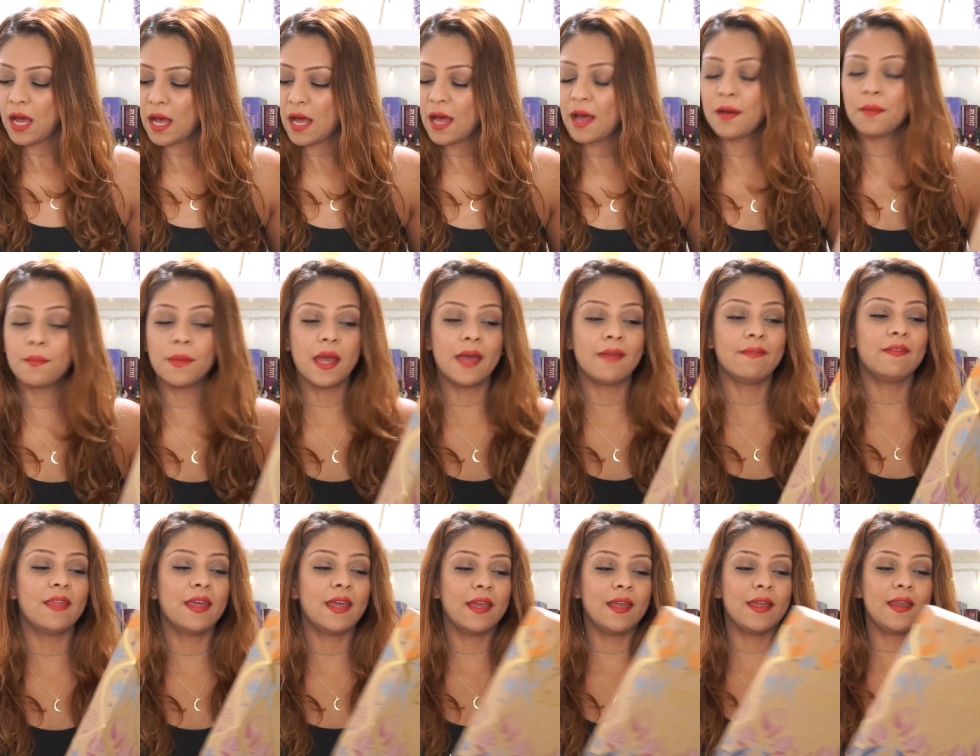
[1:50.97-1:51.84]

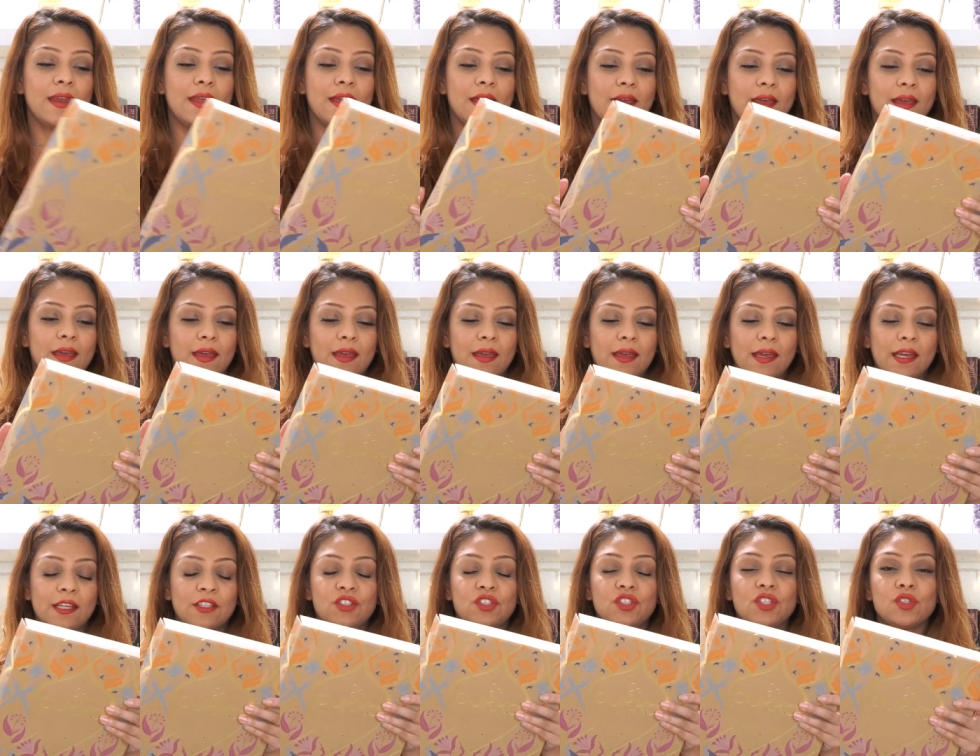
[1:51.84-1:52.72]
And then
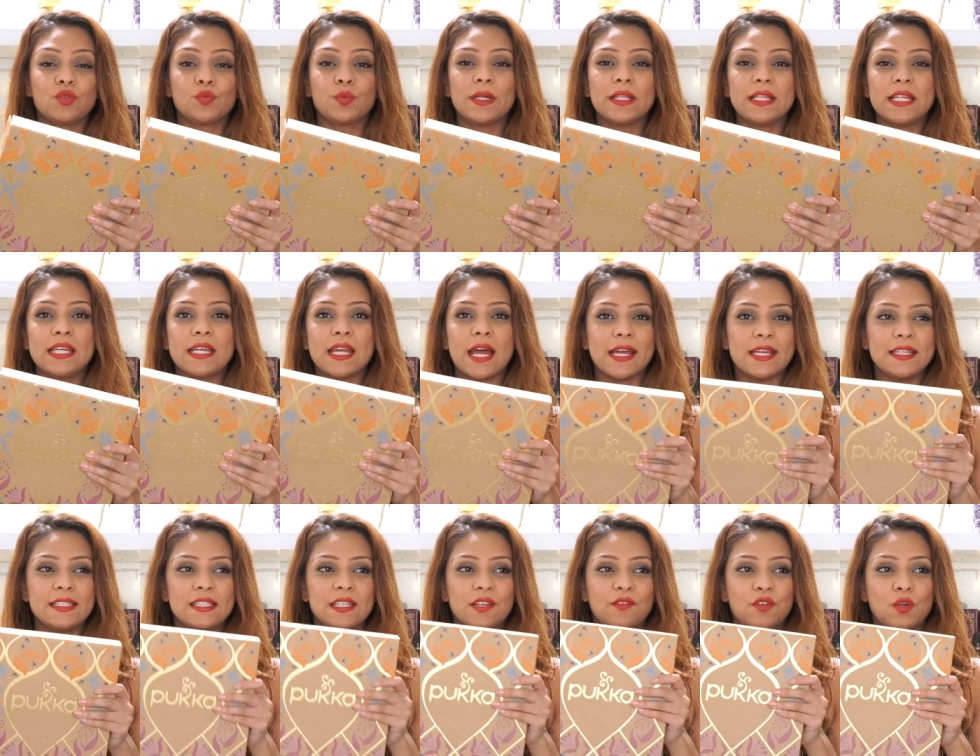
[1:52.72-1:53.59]
it's just really
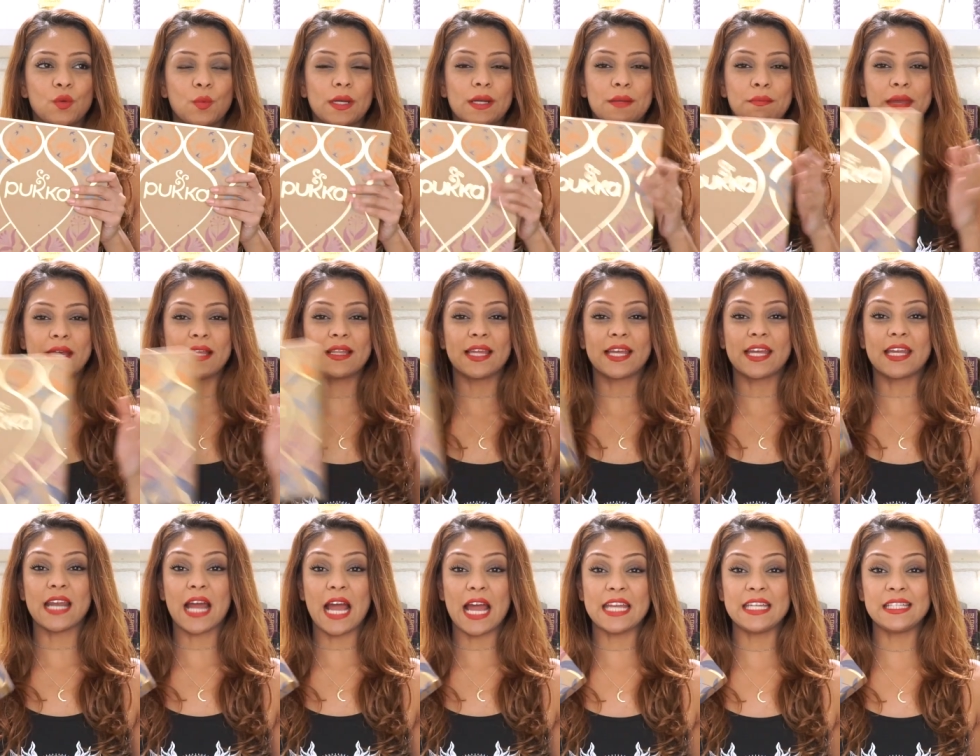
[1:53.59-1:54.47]
nice if you want to make like
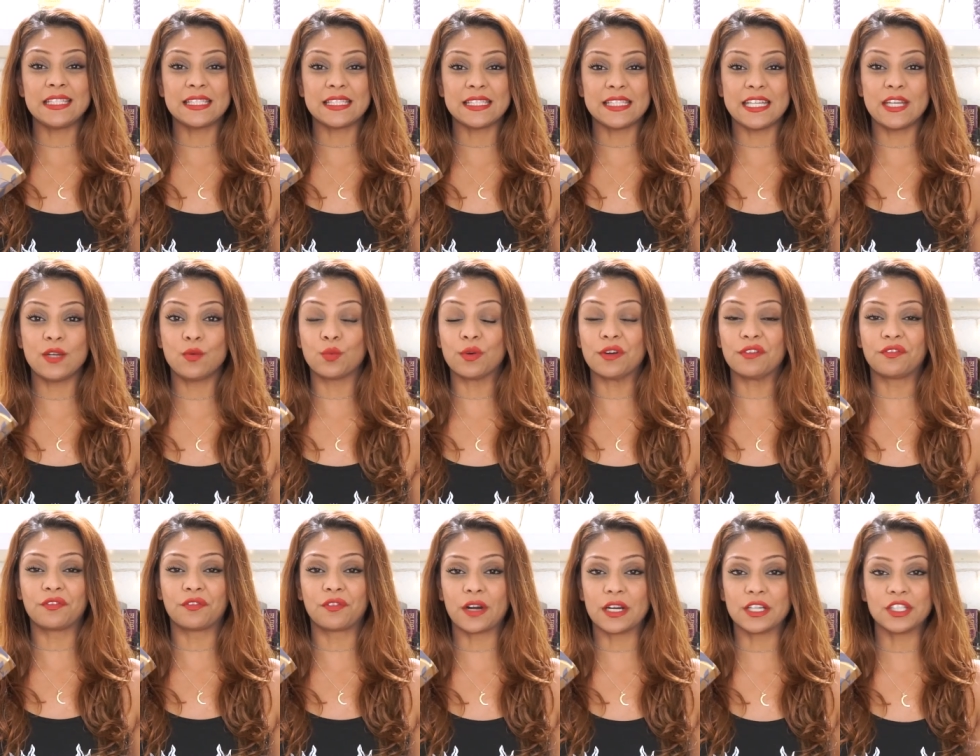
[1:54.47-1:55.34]
an iced tea
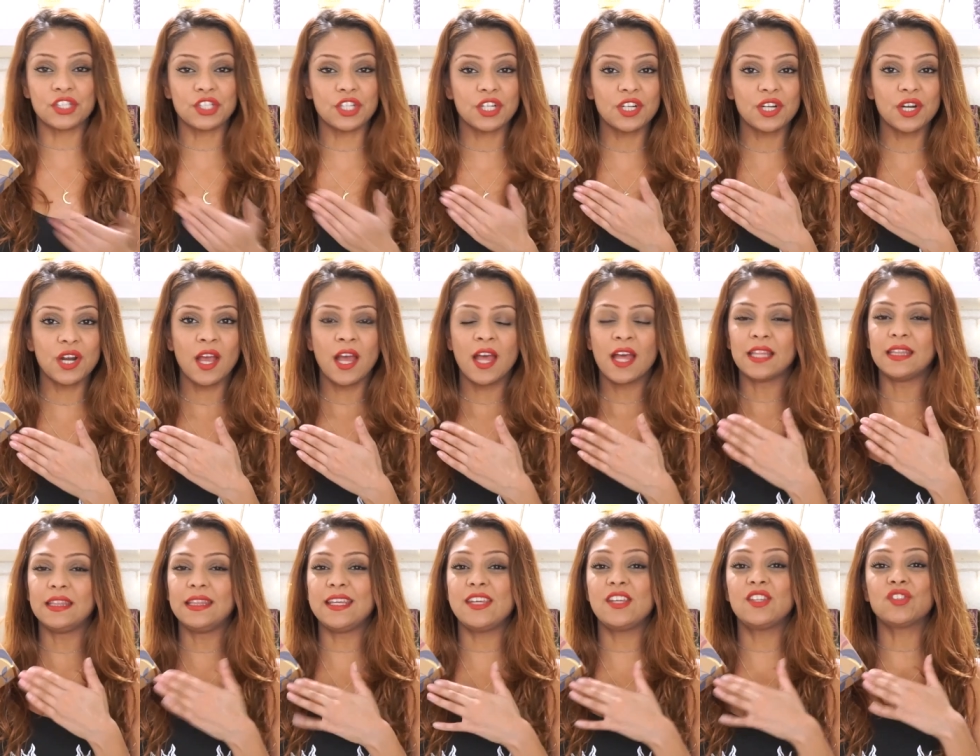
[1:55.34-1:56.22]
refresher.
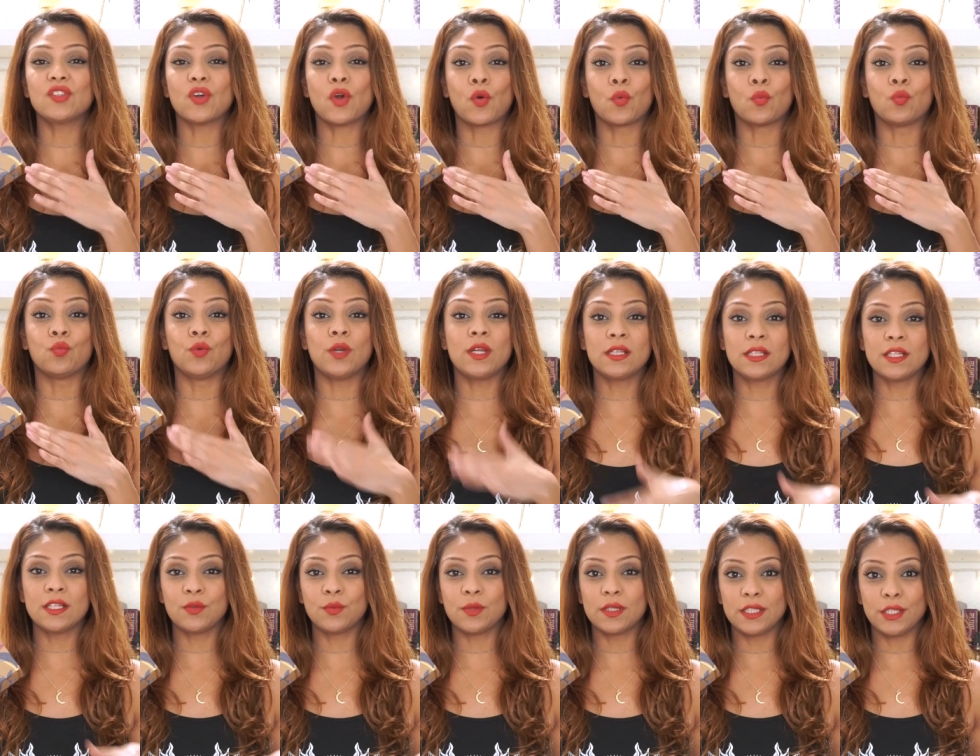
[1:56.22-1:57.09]
These are
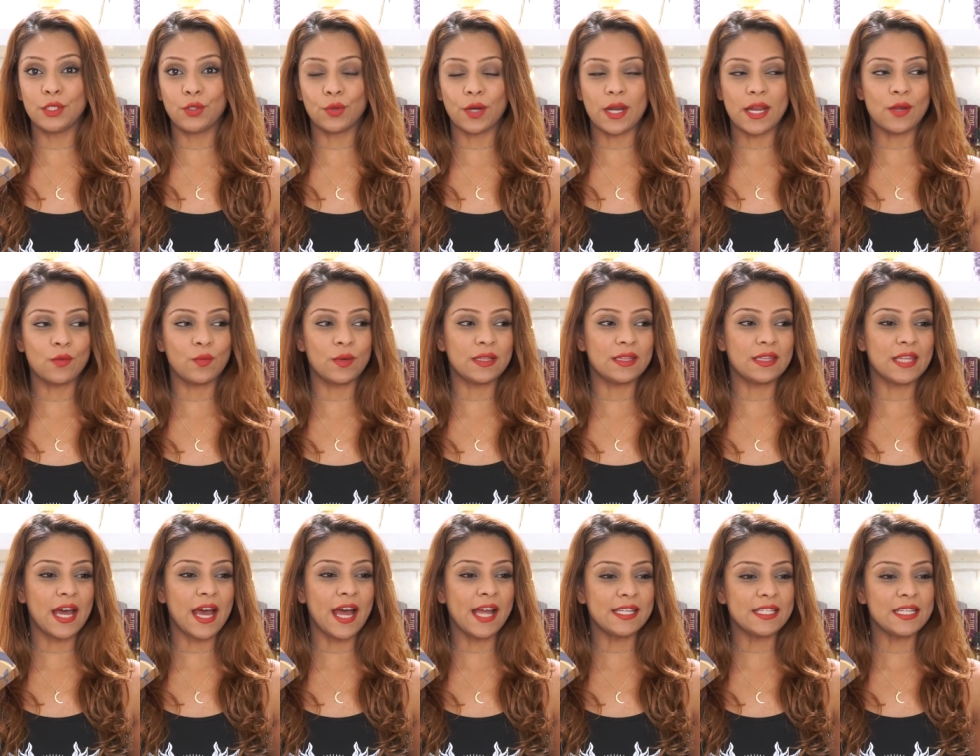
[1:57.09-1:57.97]
really, really great with
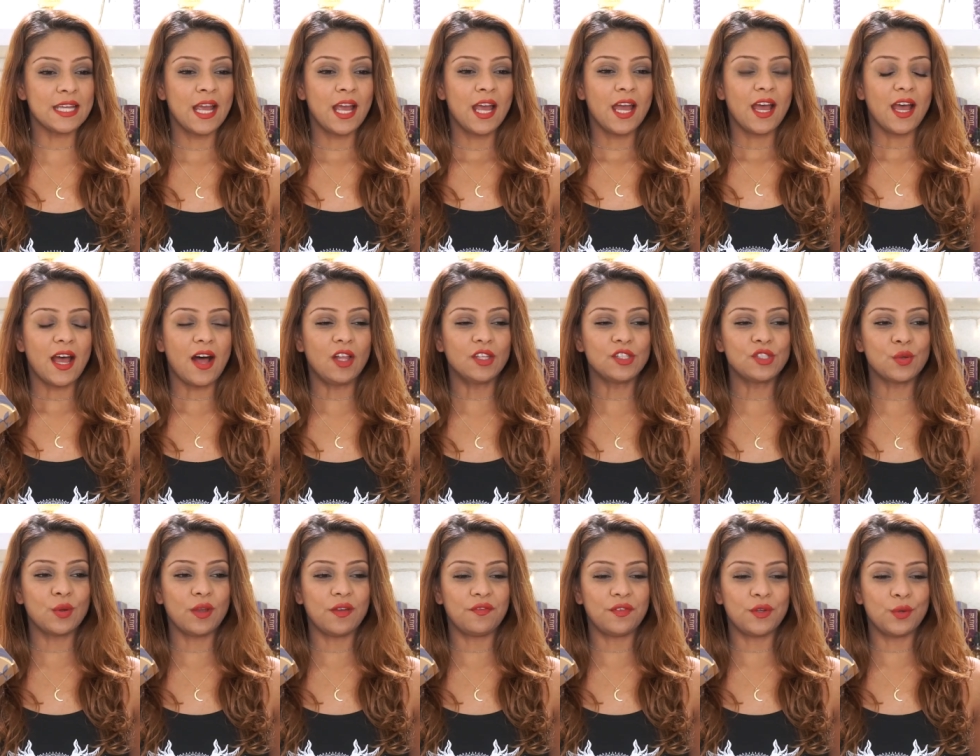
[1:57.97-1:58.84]
that.
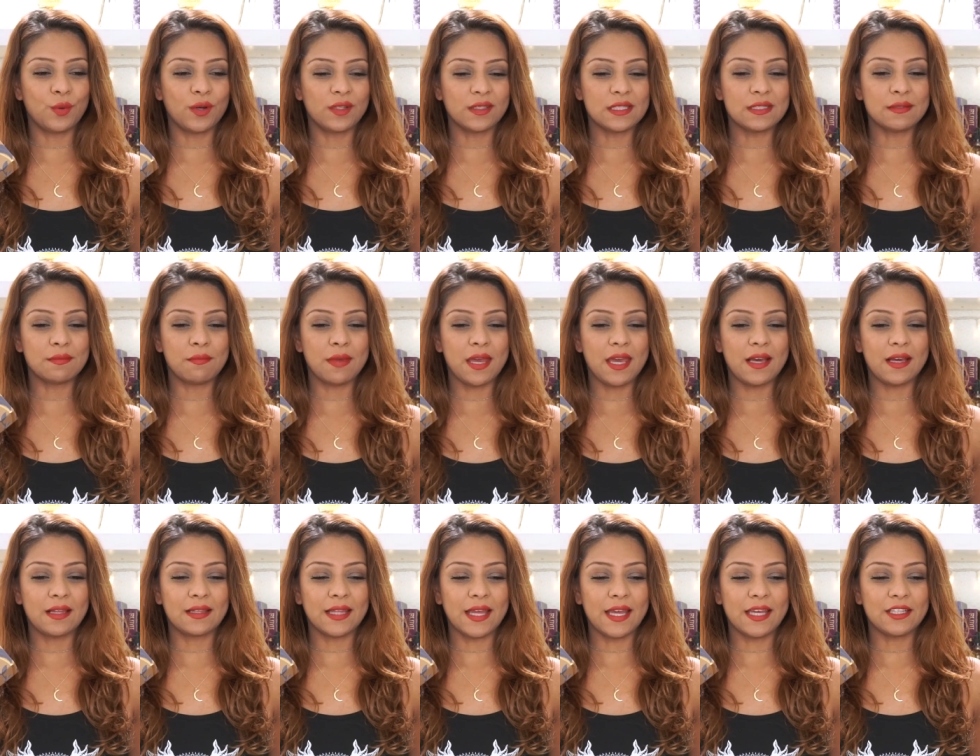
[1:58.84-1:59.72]
Also, if you want to
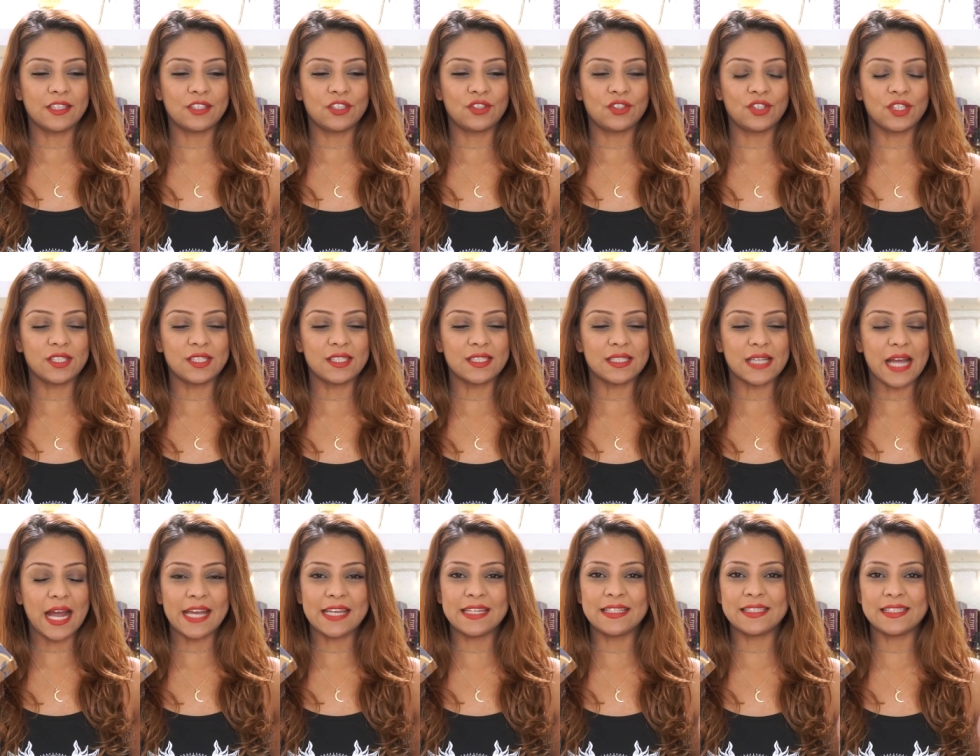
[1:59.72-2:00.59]
make like just
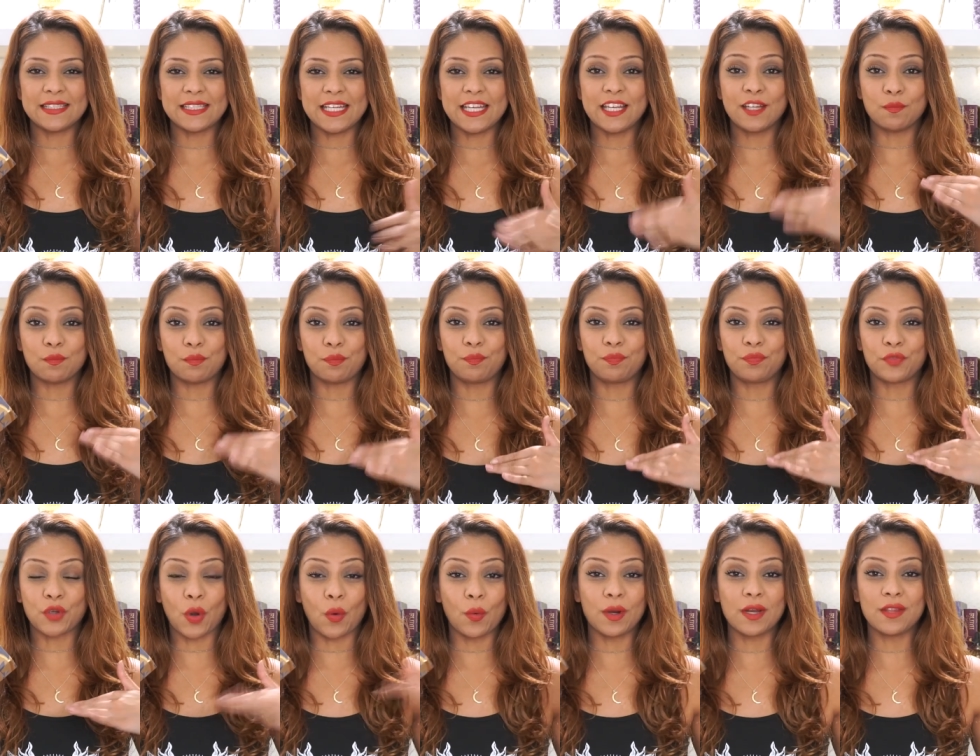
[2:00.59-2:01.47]
iced tea and
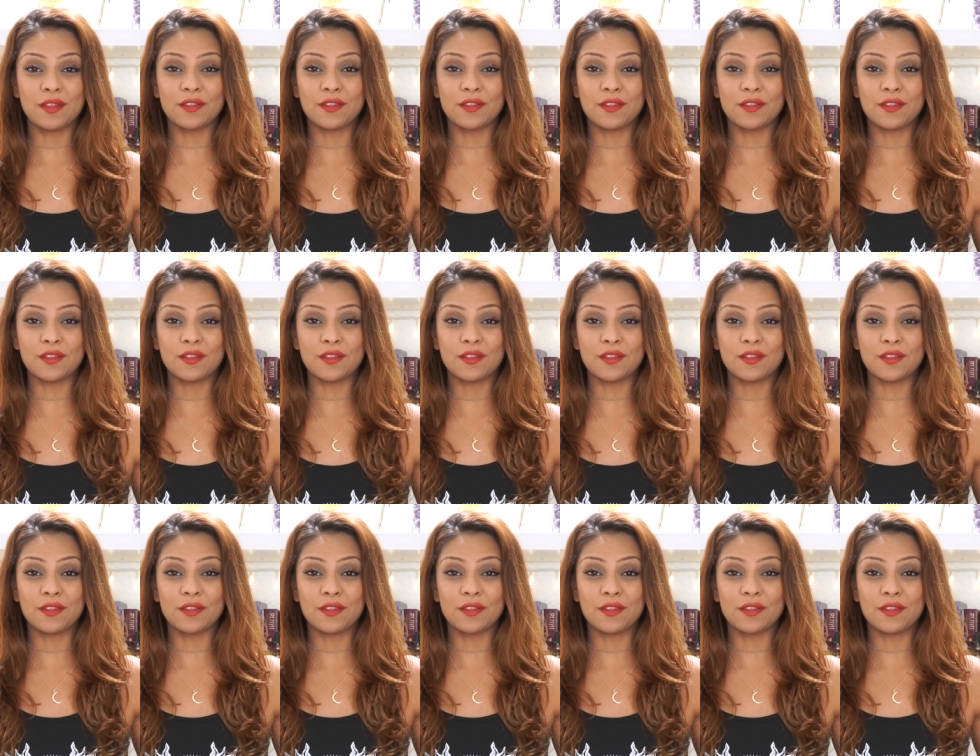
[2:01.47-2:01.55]
throw it